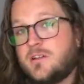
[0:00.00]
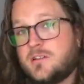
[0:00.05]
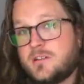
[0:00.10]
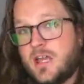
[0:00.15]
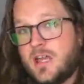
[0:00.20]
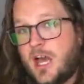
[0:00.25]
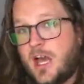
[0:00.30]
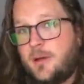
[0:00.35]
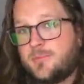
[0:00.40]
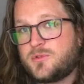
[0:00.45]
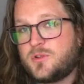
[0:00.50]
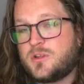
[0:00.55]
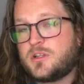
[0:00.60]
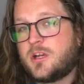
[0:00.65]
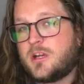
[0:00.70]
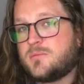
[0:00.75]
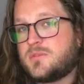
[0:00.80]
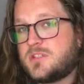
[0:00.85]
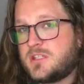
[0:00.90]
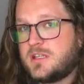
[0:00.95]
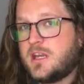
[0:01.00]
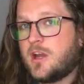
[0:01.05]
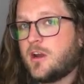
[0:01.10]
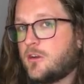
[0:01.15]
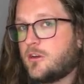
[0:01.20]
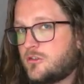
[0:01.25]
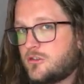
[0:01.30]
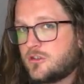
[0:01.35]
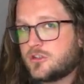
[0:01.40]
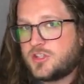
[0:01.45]
caps when it comes to
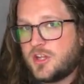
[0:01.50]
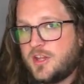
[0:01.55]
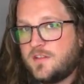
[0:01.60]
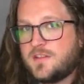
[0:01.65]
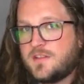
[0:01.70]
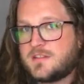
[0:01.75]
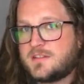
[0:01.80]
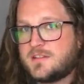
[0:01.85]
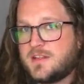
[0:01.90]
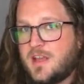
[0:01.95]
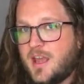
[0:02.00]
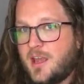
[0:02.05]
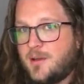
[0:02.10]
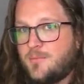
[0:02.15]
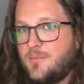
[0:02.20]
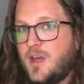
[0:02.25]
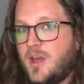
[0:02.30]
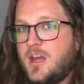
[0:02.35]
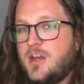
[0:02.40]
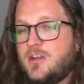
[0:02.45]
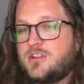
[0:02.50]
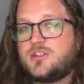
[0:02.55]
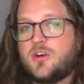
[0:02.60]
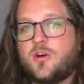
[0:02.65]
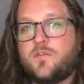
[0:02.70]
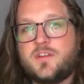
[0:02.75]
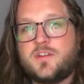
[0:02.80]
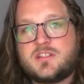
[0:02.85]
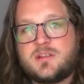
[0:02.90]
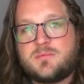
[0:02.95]
characters in this game. So
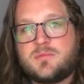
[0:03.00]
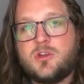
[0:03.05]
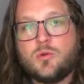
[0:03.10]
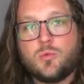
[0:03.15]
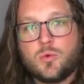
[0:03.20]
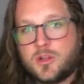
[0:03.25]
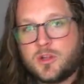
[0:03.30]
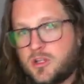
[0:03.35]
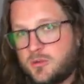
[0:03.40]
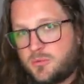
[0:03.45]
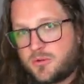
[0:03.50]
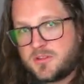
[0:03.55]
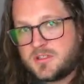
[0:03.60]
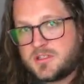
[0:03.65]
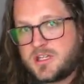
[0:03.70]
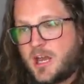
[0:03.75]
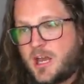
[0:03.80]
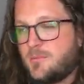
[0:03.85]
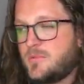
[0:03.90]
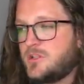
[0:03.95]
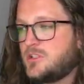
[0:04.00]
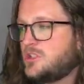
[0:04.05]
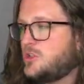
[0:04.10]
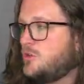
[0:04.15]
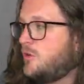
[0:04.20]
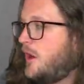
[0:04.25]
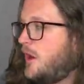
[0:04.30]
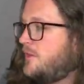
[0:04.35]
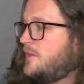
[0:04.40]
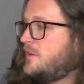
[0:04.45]
if it's something you're willing to put the time
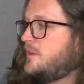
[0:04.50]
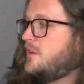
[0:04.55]
into, I think it